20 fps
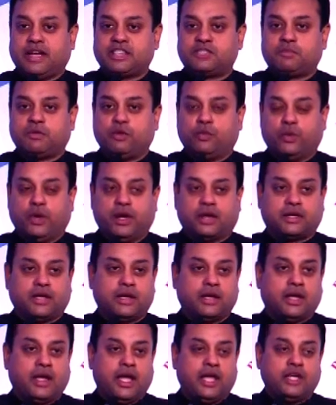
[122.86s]
has been
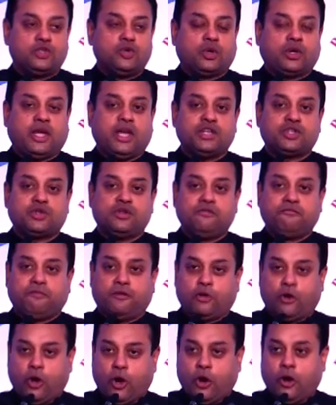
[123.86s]
working. Education
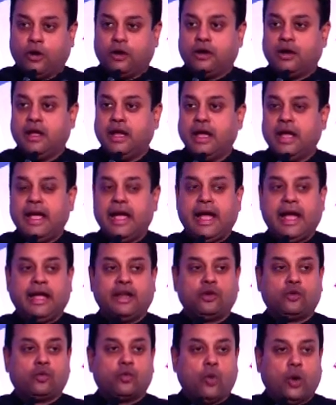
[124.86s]
for all.
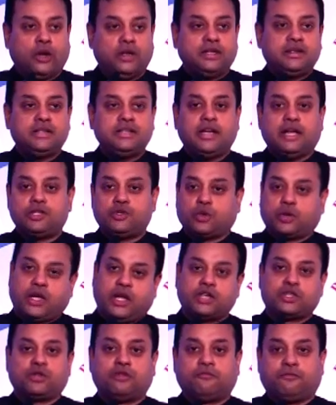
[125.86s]
And quality
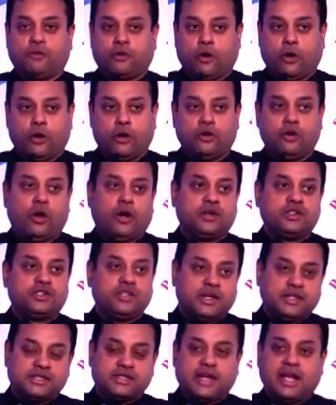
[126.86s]
education for all, not
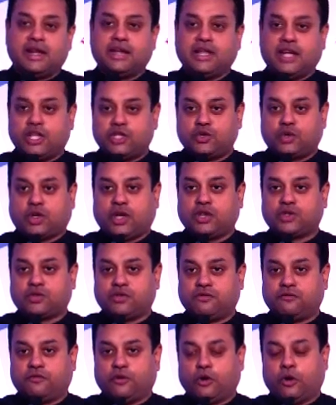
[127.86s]
just any
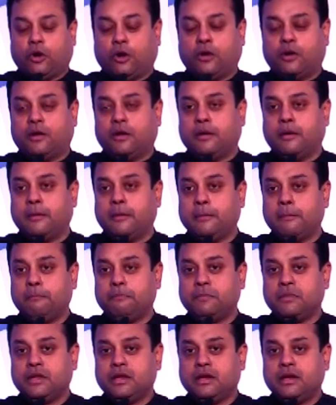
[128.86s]
education for all.
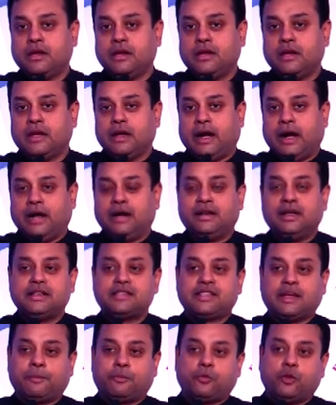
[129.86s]
Under
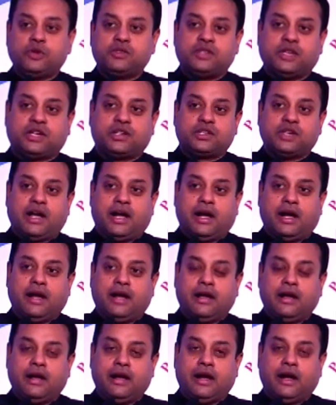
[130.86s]
Sabko
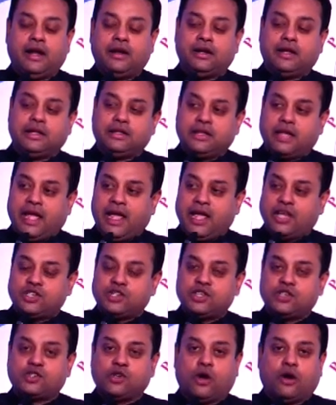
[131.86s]
Siksha, under the
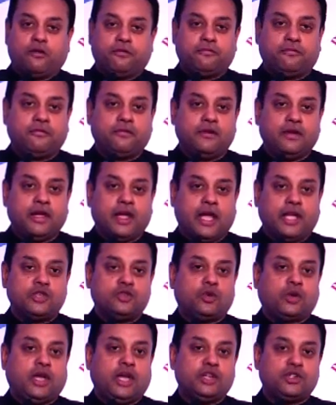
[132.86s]
aegis of
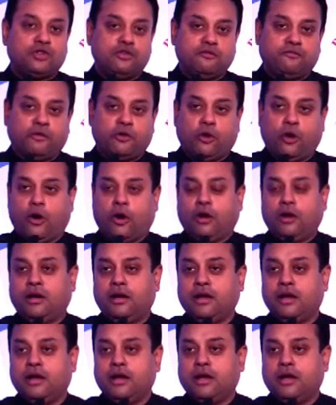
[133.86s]
education for all,